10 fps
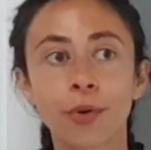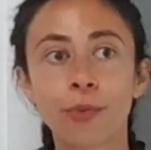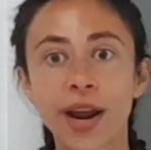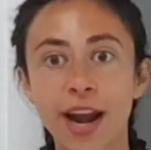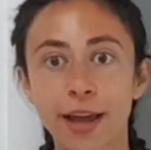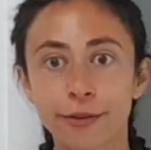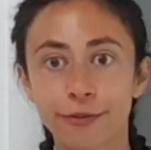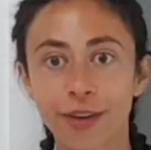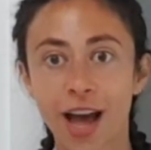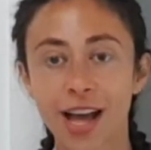When I
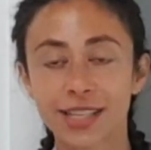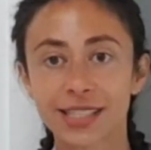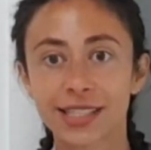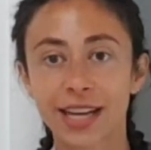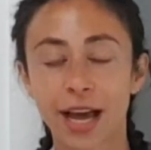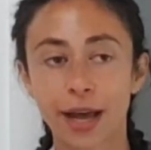first